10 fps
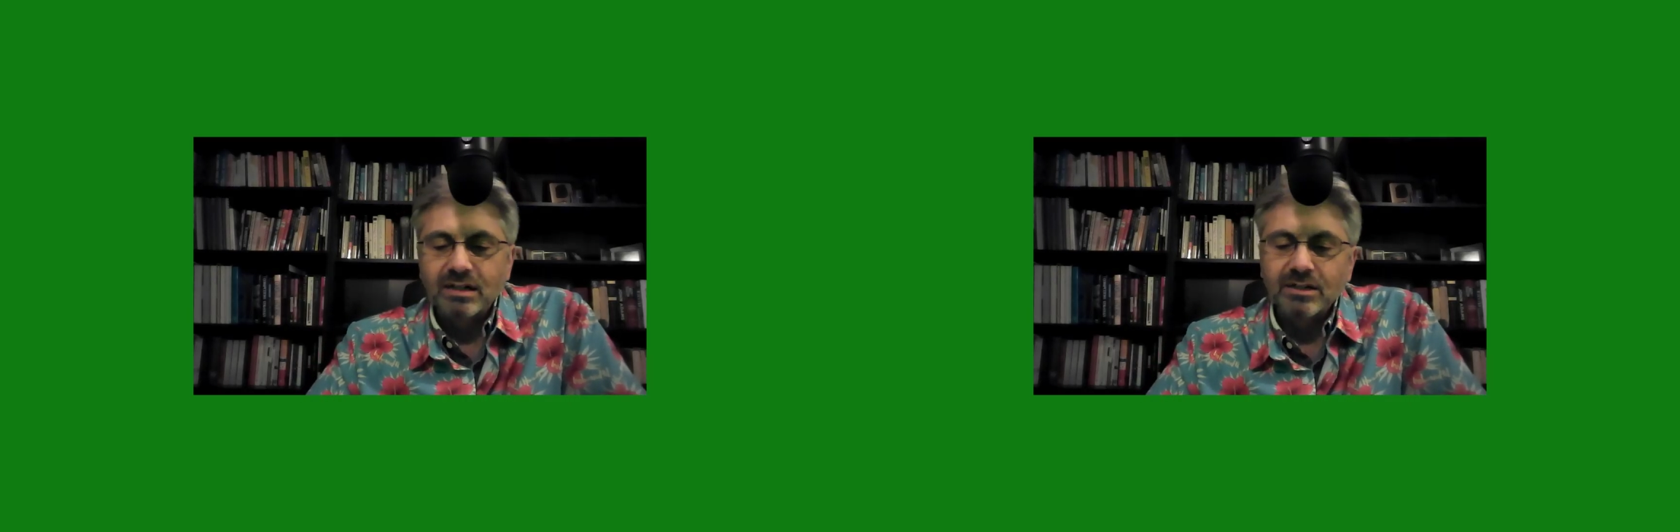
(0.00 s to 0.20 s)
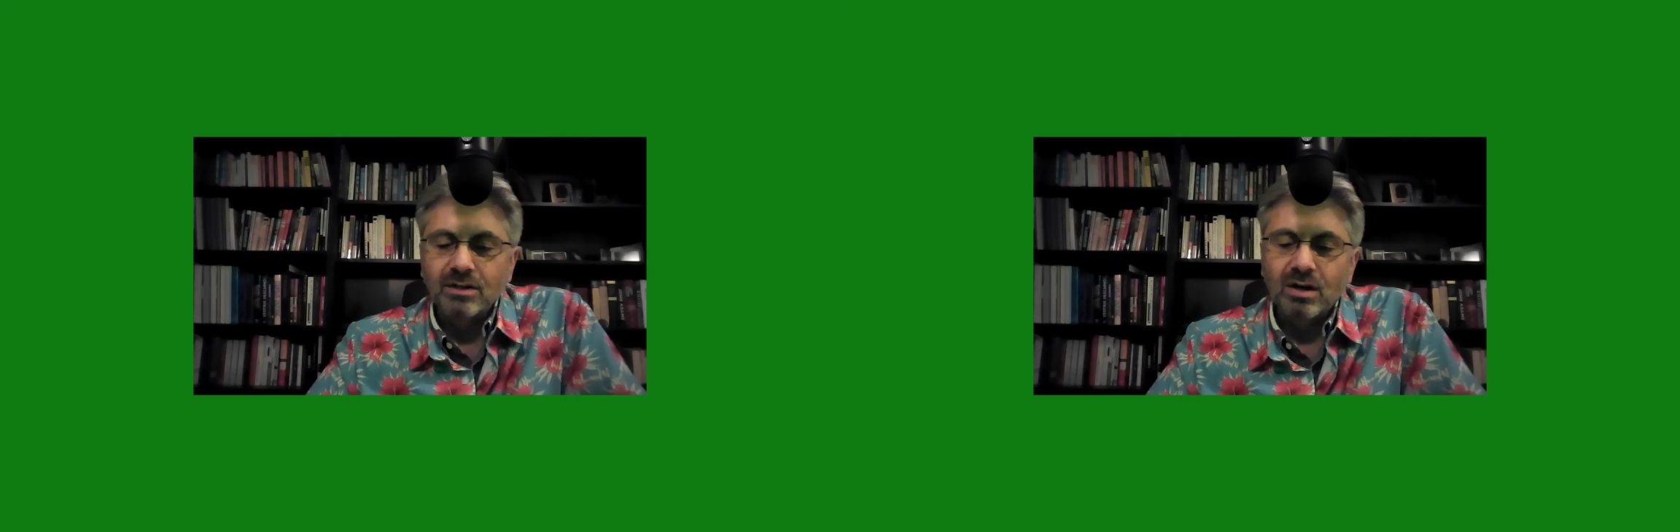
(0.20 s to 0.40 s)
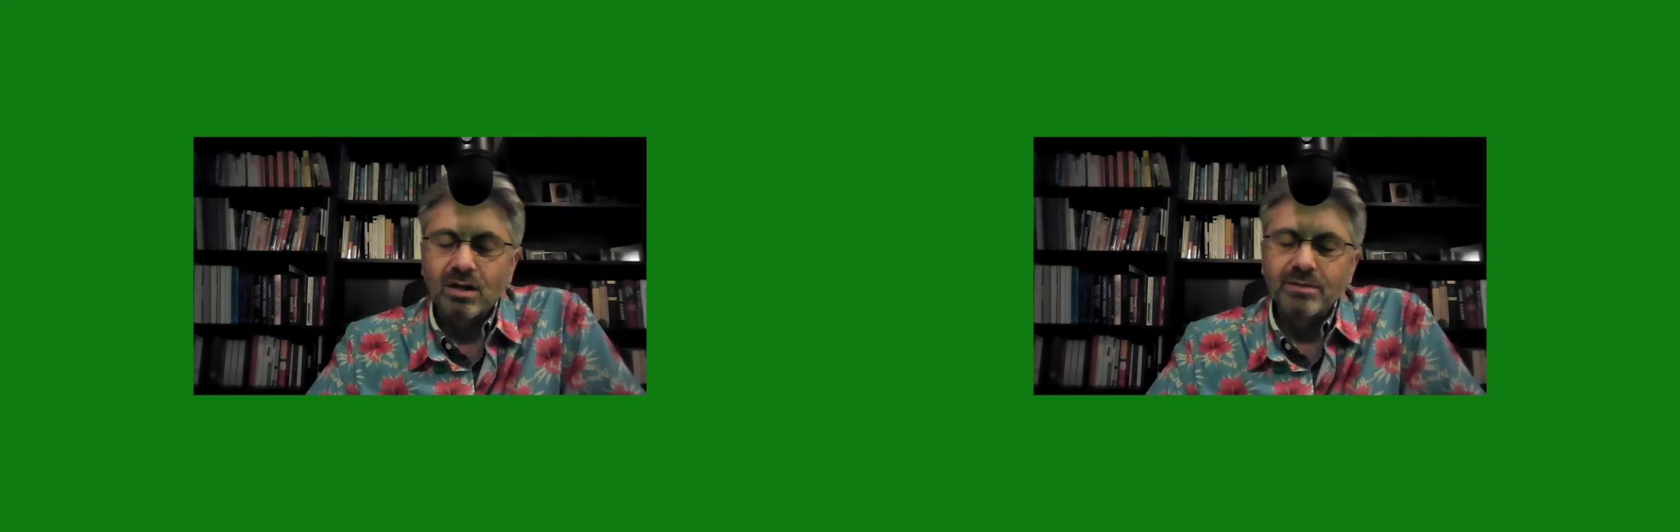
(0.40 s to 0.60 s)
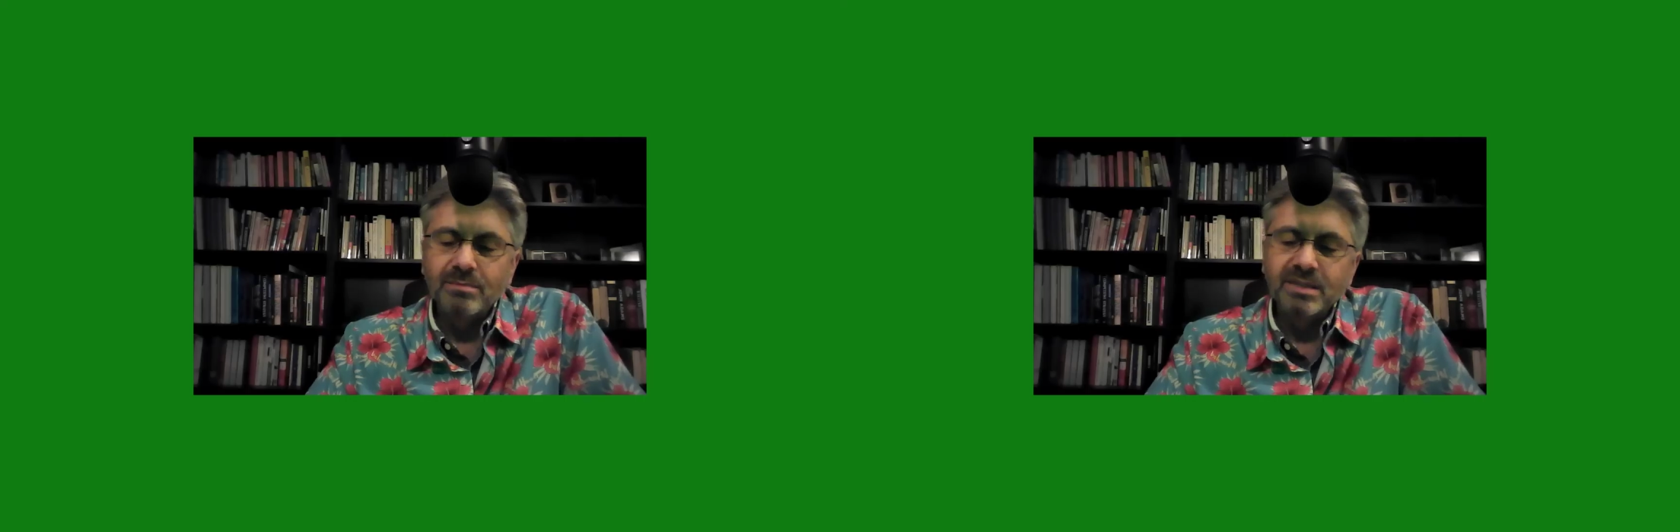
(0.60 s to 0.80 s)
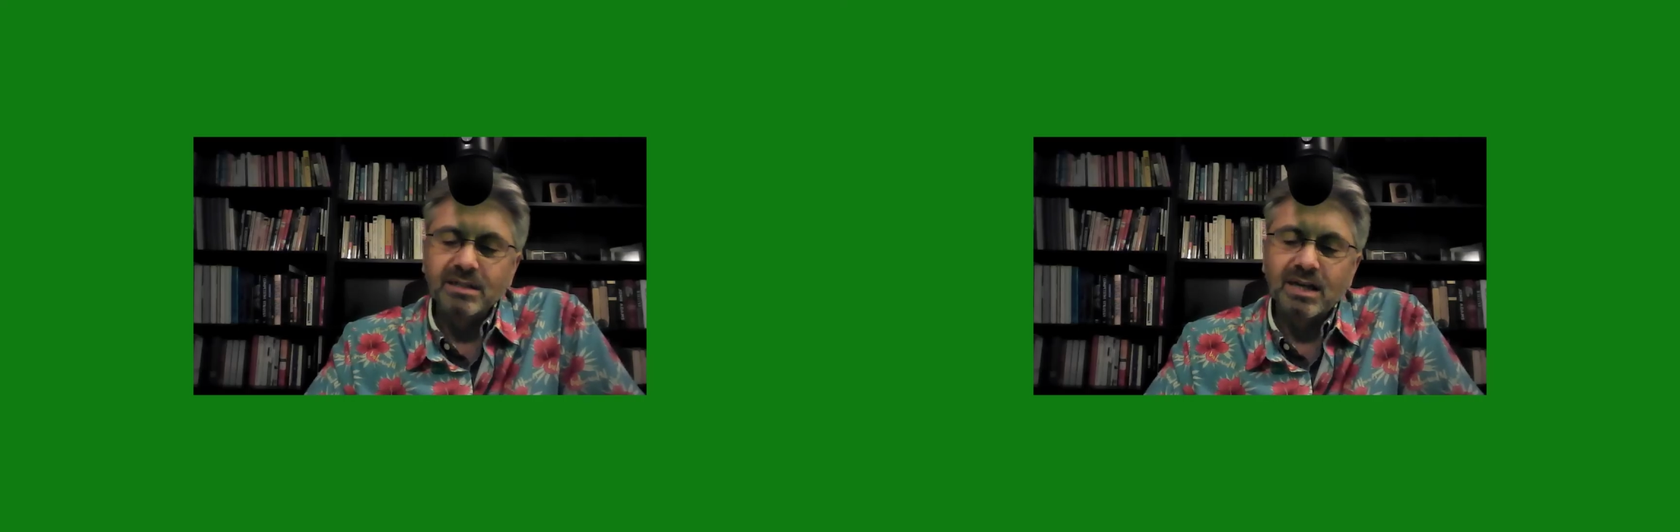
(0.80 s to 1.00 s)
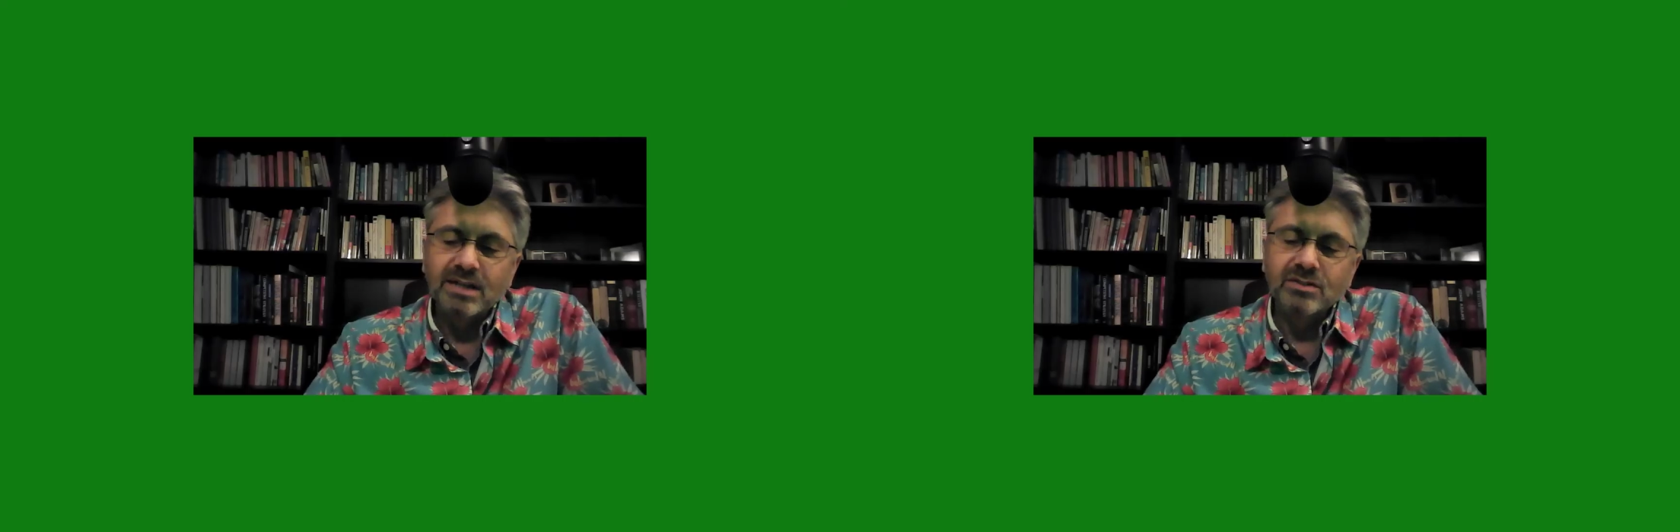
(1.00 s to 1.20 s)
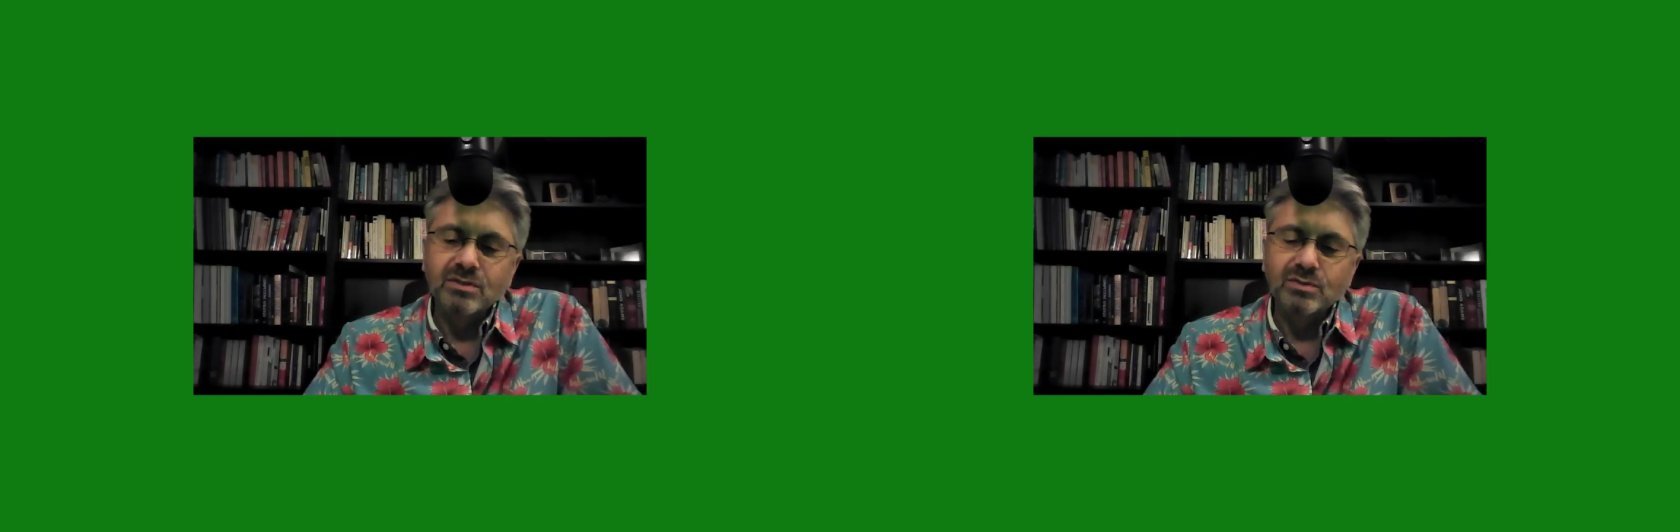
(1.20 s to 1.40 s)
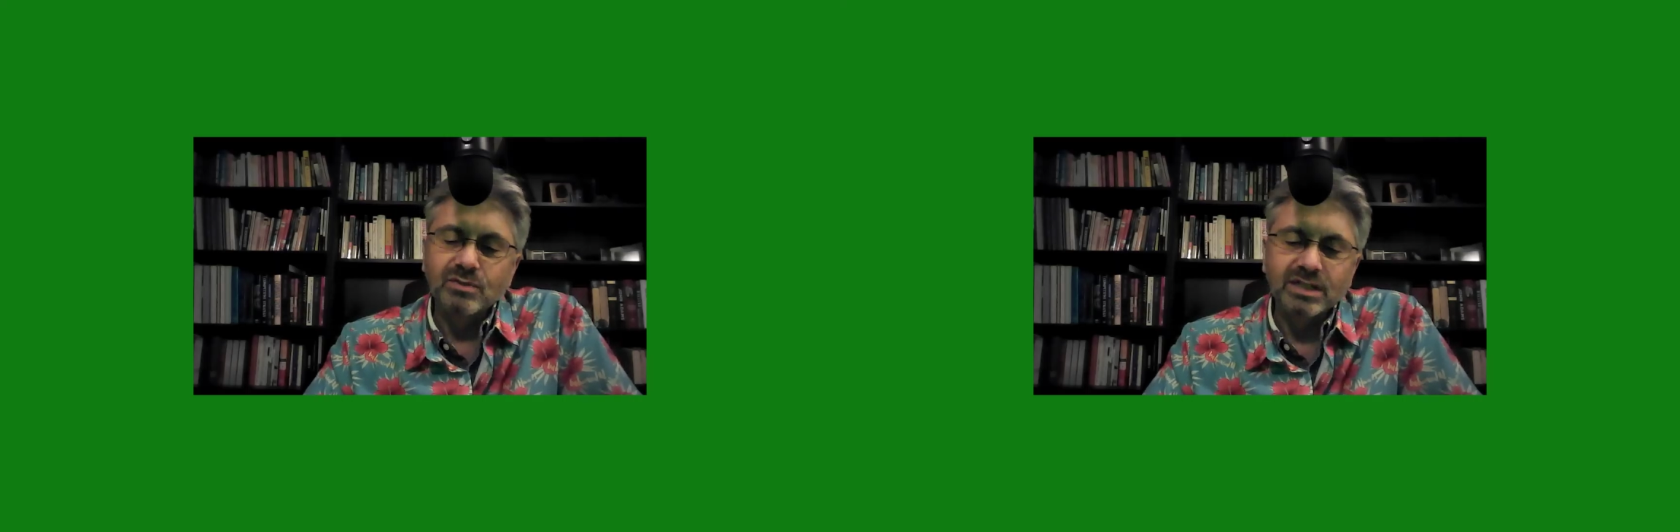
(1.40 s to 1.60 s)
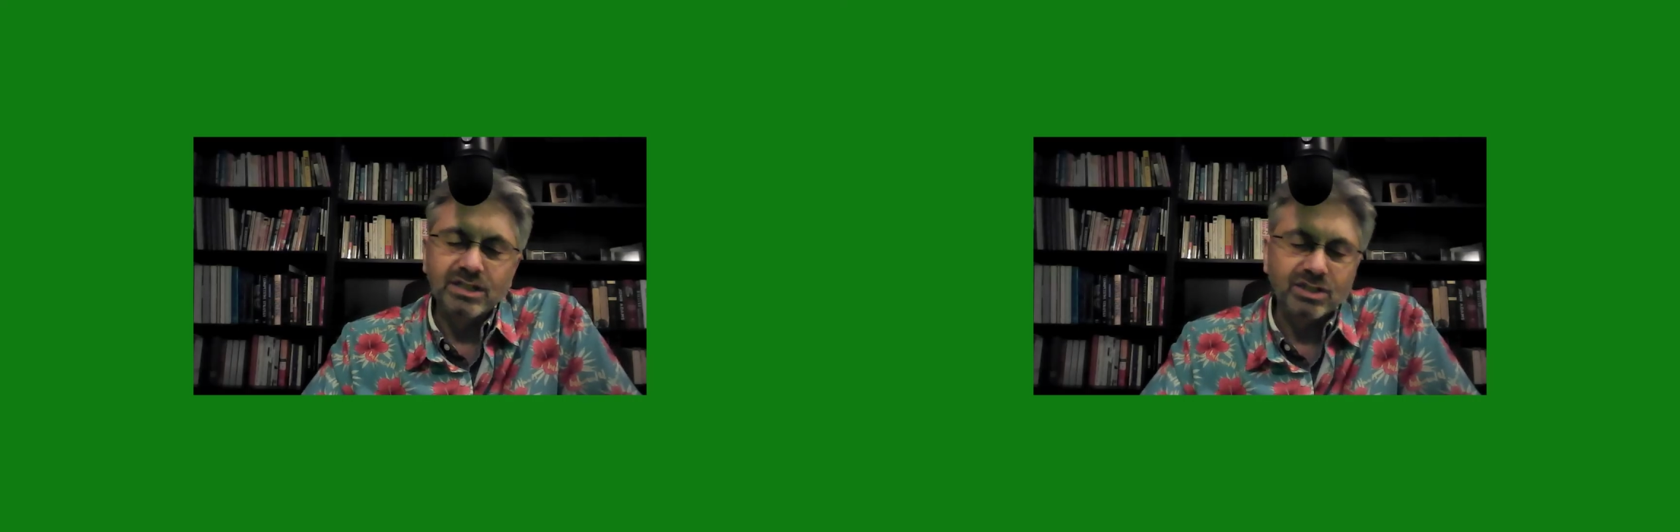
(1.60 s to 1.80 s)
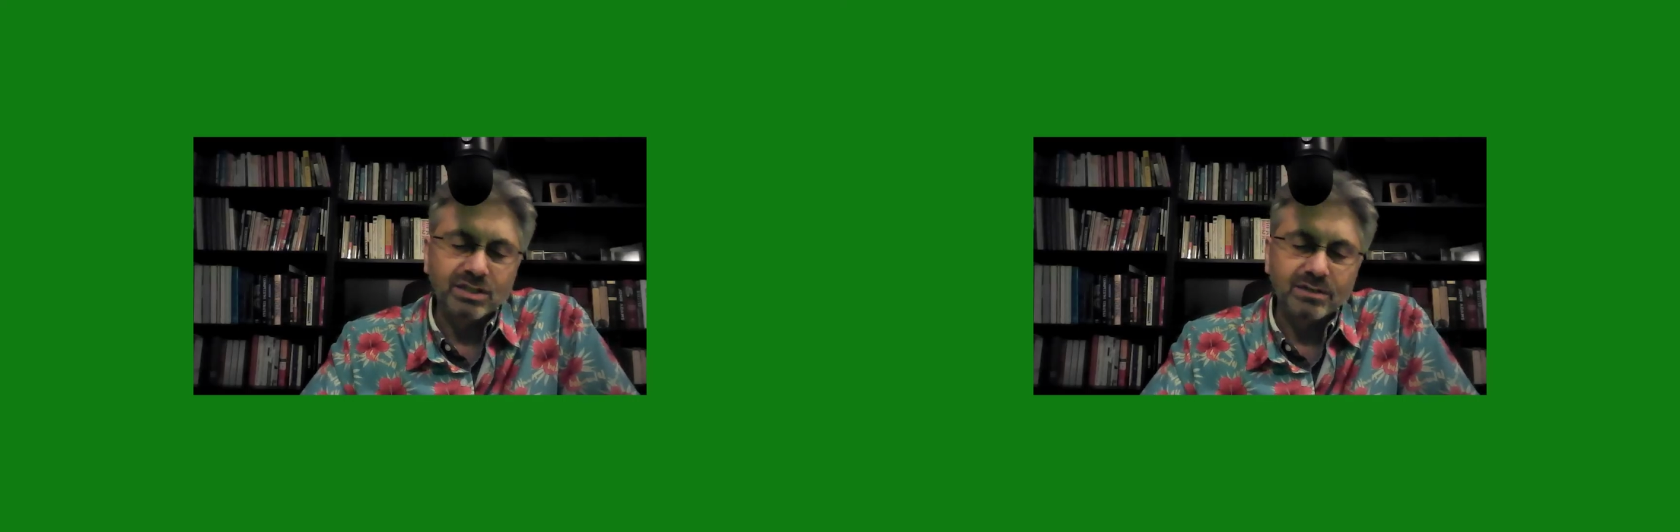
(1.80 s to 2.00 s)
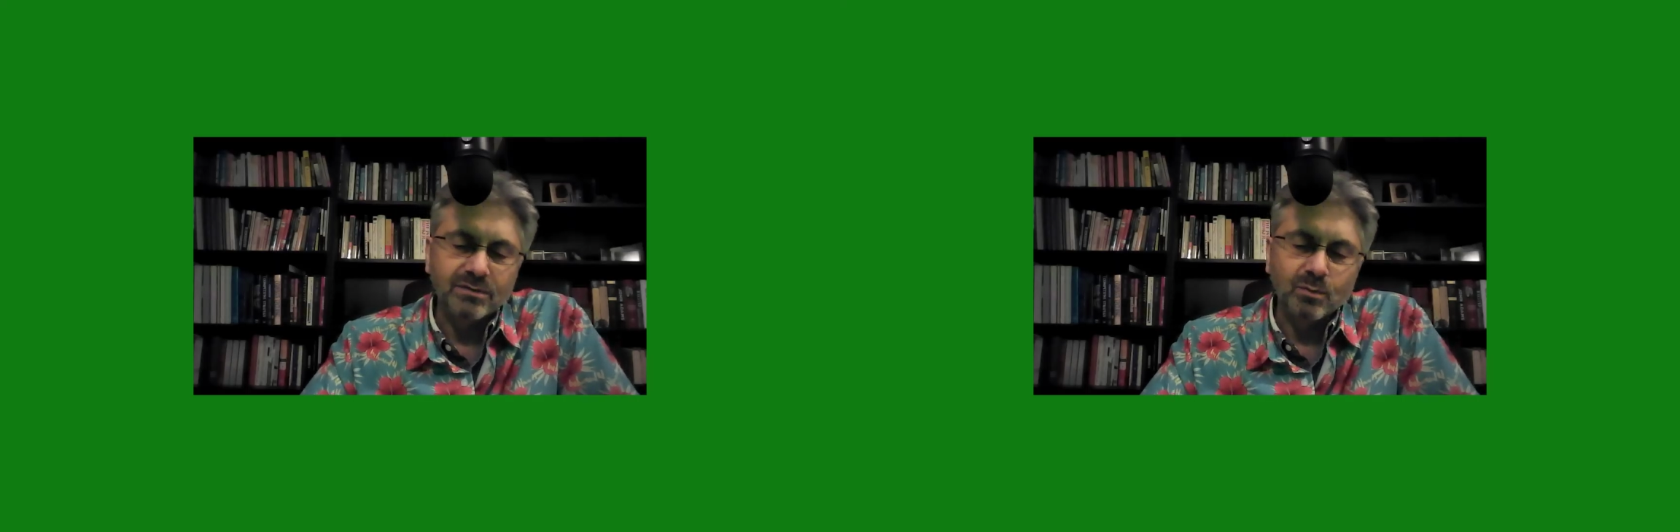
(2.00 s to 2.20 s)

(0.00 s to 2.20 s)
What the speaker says: in all the mythological traditions of the